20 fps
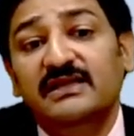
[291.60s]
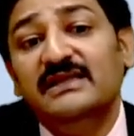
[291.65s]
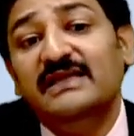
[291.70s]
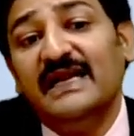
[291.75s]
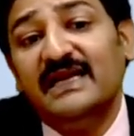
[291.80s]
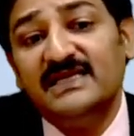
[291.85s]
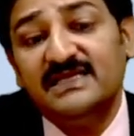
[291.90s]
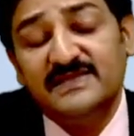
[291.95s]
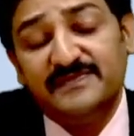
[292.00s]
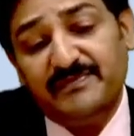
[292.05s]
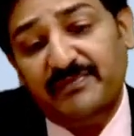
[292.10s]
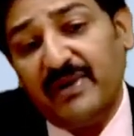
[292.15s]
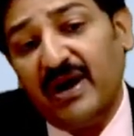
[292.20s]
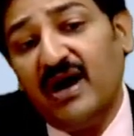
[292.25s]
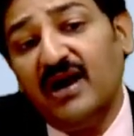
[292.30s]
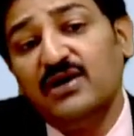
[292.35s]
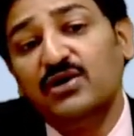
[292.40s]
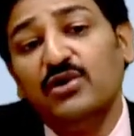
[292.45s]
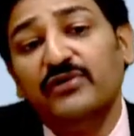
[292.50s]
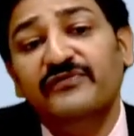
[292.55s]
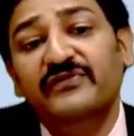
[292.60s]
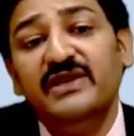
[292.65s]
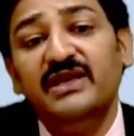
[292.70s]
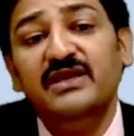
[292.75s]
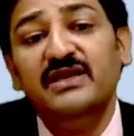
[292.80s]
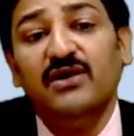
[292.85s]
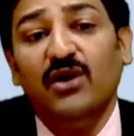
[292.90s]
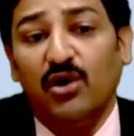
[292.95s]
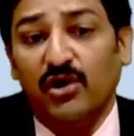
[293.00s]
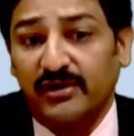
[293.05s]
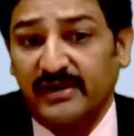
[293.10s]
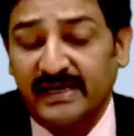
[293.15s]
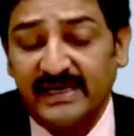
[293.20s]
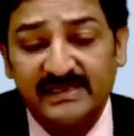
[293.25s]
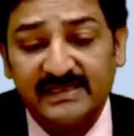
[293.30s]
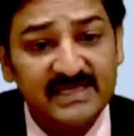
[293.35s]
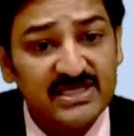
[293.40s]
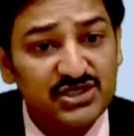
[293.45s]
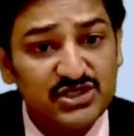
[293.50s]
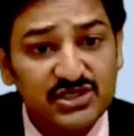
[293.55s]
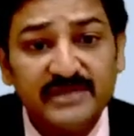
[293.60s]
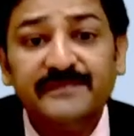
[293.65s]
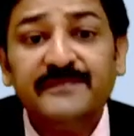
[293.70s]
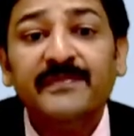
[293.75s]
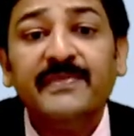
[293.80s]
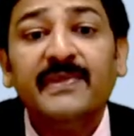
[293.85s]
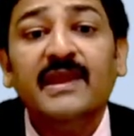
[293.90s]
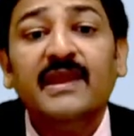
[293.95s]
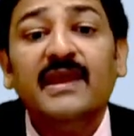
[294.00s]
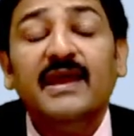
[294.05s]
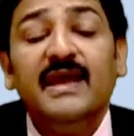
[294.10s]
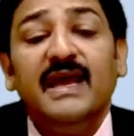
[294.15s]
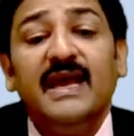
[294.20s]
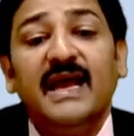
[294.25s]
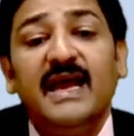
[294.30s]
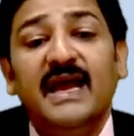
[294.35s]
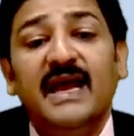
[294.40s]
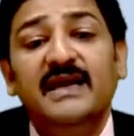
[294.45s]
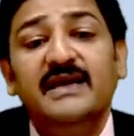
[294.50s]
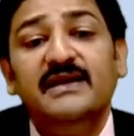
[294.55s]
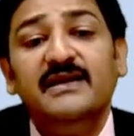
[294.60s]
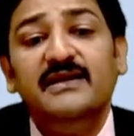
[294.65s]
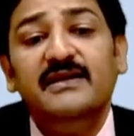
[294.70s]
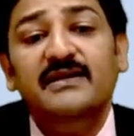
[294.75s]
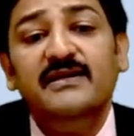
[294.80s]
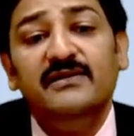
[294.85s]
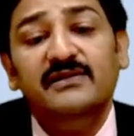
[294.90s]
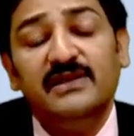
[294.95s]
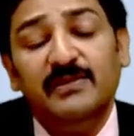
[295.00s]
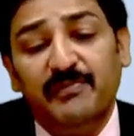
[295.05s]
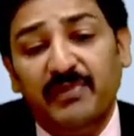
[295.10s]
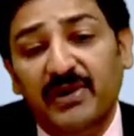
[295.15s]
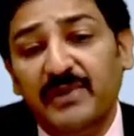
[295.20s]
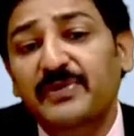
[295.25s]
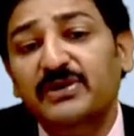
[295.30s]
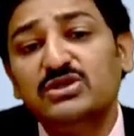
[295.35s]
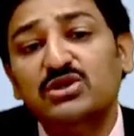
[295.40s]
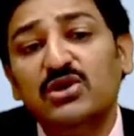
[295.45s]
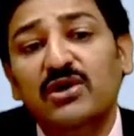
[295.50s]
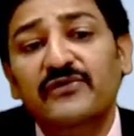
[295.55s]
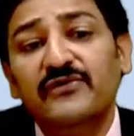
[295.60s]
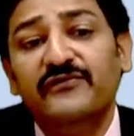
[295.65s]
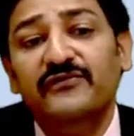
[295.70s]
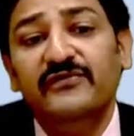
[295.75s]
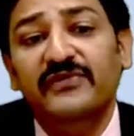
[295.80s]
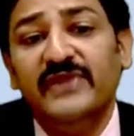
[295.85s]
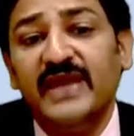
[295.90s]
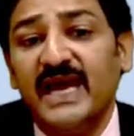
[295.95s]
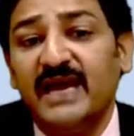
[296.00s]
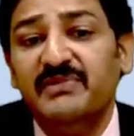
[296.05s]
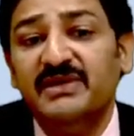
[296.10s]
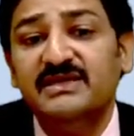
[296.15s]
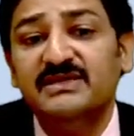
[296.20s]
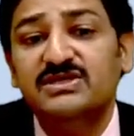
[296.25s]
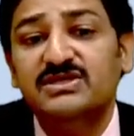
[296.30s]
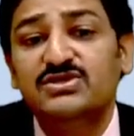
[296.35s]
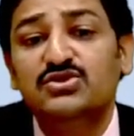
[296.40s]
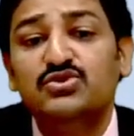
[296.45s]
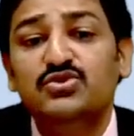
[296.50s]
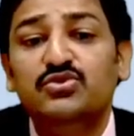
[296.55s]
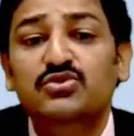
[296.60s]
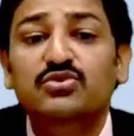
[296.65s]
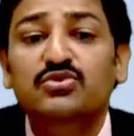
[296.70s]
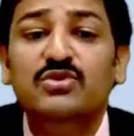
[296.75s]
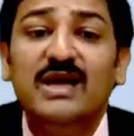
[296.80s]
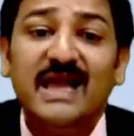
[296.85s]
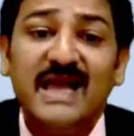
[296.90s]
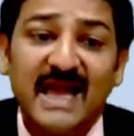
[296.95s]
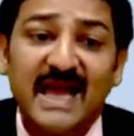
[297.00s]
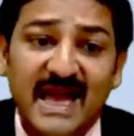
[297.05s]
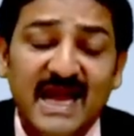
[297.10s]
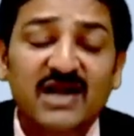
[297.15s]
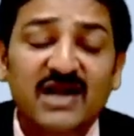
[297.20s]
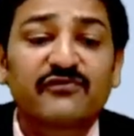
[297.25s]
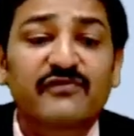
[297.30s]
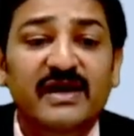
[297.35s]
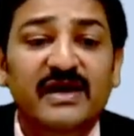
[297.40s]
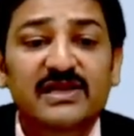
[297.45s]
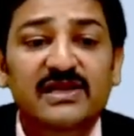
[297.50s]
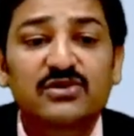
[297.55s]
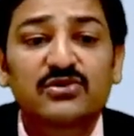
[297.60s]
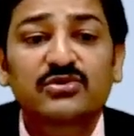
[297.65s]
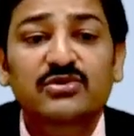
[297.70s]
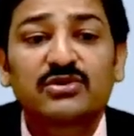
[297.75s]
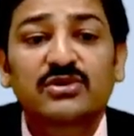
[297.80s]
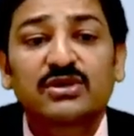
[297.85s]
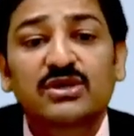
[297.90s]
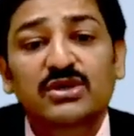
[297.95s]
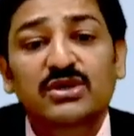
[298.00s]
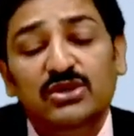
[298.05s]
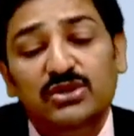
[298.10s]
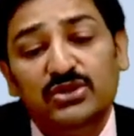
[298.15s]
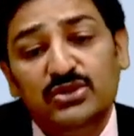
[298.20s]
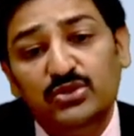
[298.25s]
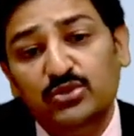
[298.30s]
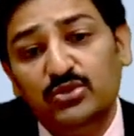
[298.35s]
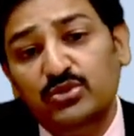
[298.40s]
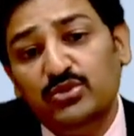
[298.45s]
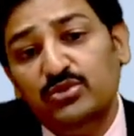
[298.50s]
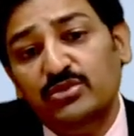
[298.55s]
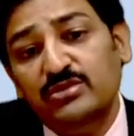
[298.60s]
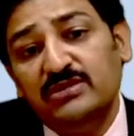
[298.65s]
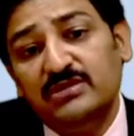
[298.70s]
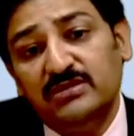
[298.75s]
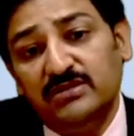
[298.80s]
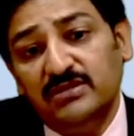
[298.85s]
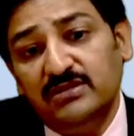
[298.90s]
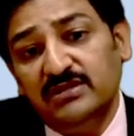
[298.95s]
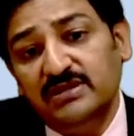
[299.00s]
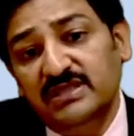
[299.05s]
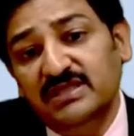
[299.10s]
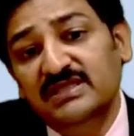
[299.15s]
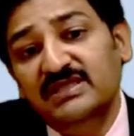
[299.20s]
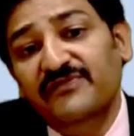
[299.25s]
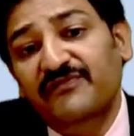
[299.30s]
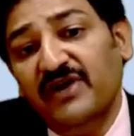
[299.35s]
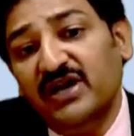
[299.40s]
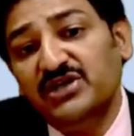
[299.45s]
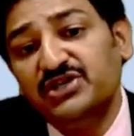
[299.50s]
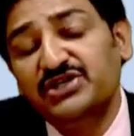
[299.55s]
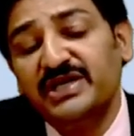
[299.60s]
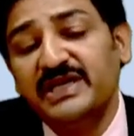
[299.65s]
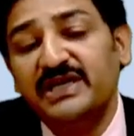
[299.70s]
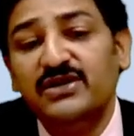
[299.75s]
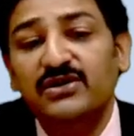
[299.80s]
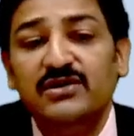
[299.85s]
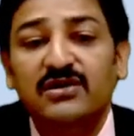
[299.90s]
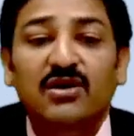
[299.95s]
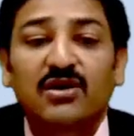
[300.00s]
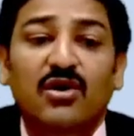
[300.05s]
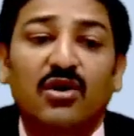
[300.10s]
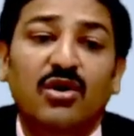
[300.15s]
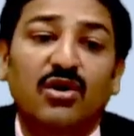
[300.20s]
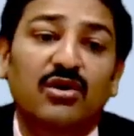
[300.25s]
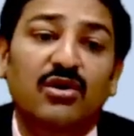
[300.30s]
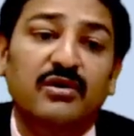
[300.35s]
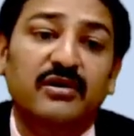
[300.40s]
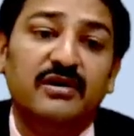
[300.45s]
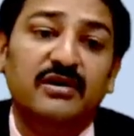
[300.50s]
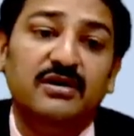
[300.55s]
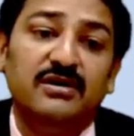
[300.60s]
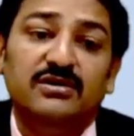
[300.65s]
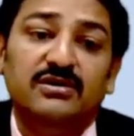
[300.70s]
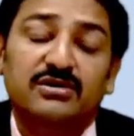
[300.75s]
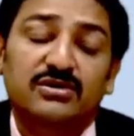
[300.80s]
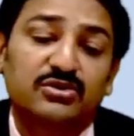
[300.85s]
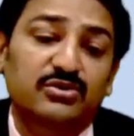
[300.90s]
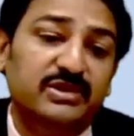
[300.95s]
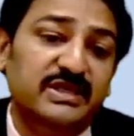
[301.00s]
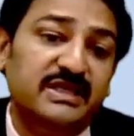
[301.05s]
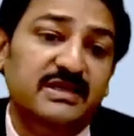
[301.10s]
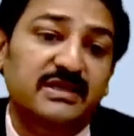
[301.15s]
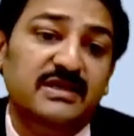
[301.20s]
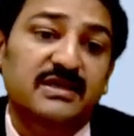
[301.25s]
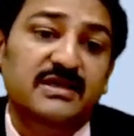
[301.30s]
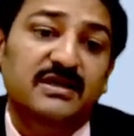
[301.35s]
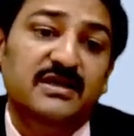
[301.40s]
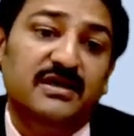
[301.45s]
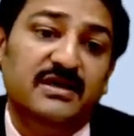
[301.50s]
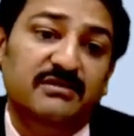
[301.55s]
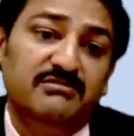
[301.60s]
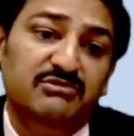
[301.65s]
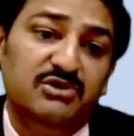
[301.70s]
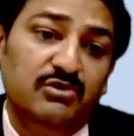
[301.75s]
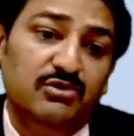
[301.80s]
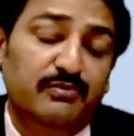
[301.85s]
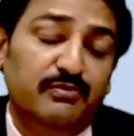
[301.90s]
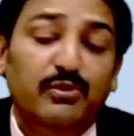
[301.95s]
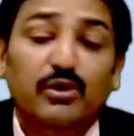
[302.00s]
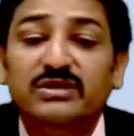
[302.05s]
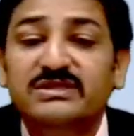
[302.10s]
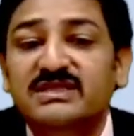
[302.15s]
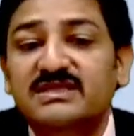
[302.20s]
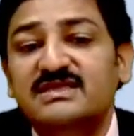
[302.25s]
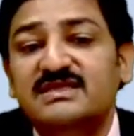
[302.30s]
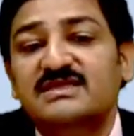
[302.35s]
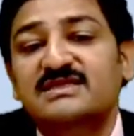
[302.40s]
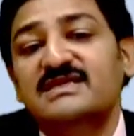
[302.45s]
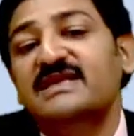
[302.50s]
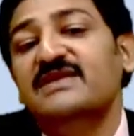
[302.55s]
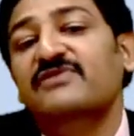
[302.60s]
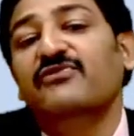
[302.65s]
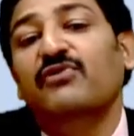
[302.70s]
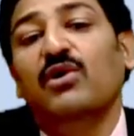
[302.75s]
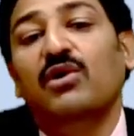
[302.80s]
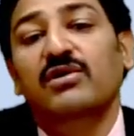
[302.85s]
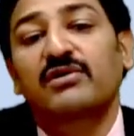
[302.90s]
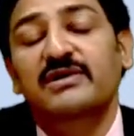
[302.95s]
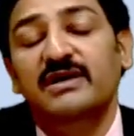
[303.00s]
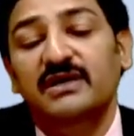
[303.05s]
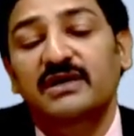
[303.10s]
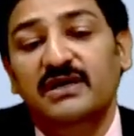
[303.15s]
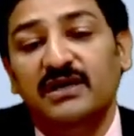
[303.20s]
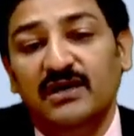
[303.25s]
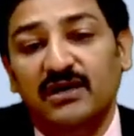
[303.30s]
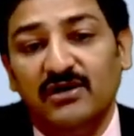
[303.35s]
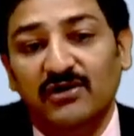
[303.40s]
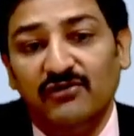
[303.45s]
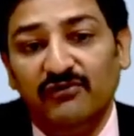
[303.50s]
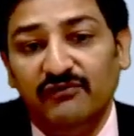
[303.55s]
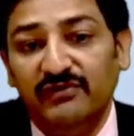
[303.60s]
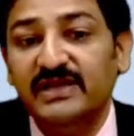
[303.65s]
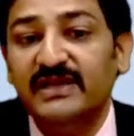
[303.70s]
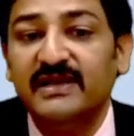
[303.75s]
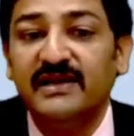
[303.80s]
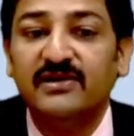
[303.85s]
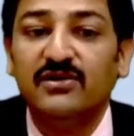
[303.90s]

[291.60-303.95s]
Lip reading: that is part of the organization. And the purpose of them is to add value to the functioning or to the processes involved within